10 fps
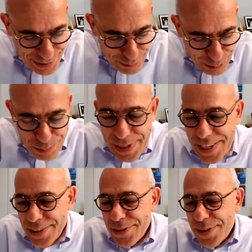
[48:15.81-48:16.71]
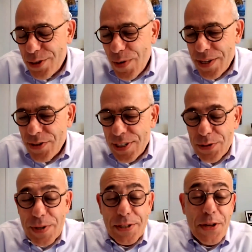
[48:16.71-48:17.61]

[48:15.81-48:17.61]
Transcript: Will play into this question as well.